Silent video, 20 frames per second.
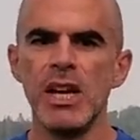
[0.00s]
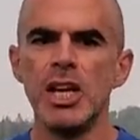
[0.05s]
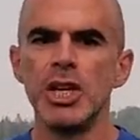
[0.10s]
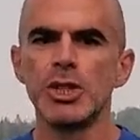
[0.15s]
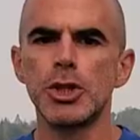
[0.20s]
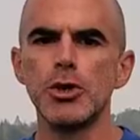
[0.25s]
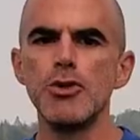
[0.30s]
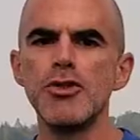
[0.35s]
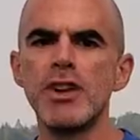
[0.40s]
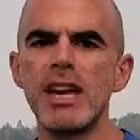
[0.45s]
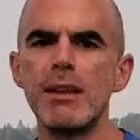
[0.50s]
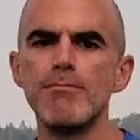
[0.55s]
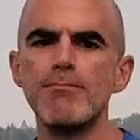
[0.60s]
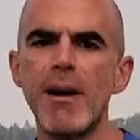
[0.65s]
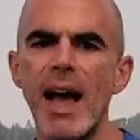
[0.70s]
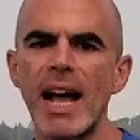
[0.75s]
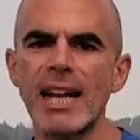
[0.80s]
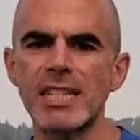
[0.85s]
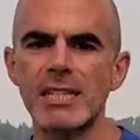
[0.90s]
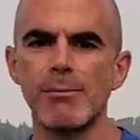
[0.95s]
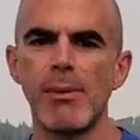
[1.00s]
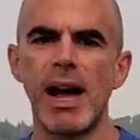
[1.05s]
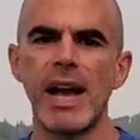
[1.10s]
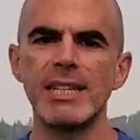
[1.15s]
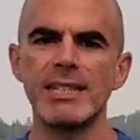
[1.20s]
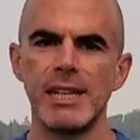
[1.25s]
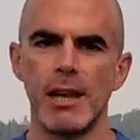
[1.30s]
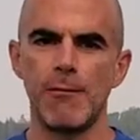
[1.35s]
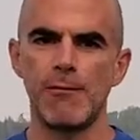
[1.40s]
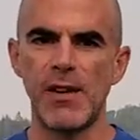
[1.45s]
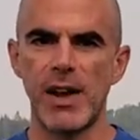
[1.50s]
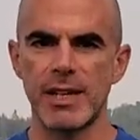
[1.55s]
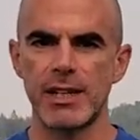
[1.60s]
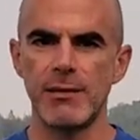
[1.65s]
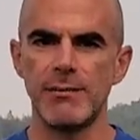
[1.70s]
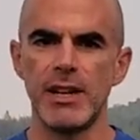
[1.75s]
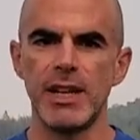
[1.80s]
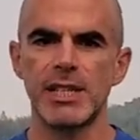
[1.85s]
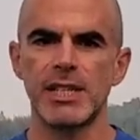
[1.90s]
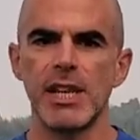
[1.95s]
so you can maximize the
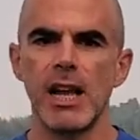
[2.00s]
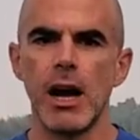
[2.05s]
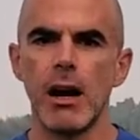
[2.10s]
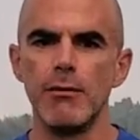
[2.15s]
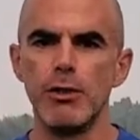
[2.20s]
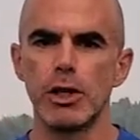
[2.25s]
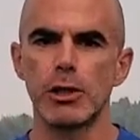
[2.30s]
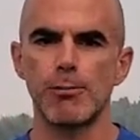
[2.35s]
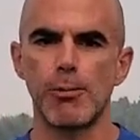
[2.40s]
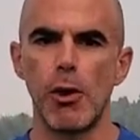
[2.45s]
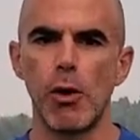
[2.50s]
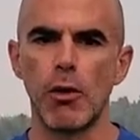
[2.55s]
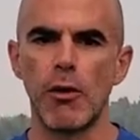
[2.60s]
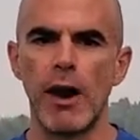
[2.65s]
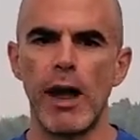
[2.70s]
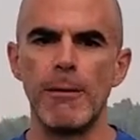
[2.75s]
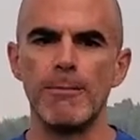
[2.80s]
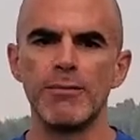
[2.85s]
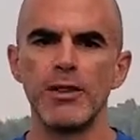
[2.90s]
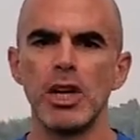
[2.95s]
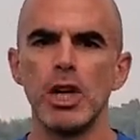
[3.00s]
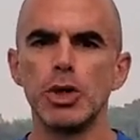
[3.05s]
effectiveness of this program